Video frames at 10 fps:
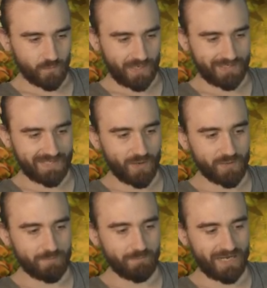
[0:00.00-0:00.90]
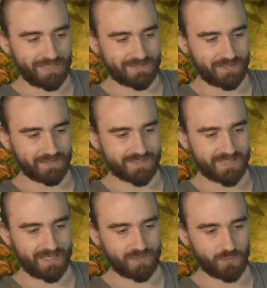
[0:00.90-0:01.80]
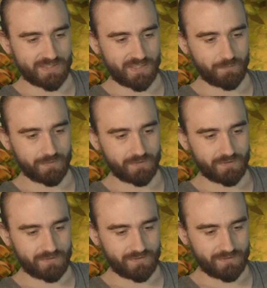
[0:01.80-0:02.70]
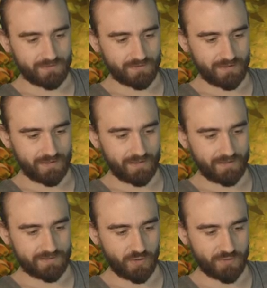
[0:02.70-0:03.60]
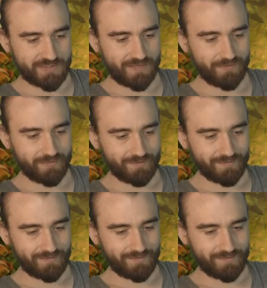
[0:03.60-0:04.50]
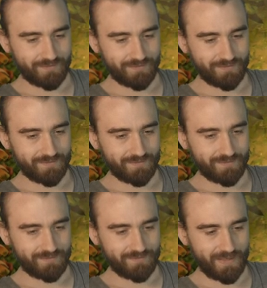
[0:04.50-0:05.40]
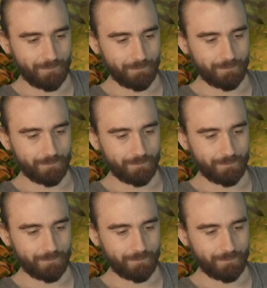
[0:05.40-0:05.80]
well, now he might understand what's up. Uh, Drakuseth? Yep,